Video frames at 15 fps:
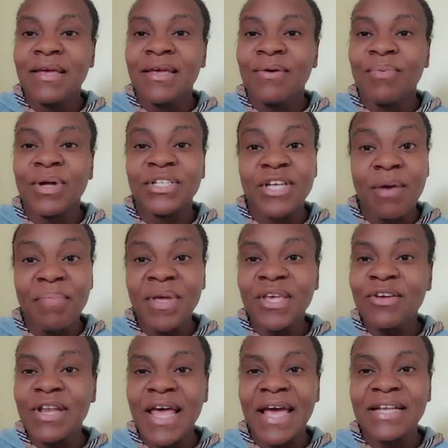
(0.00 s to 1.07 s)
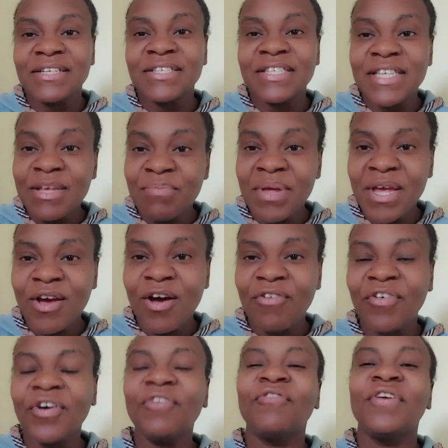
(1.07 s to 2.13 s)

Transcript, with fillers: what topic you'd like to see me cover,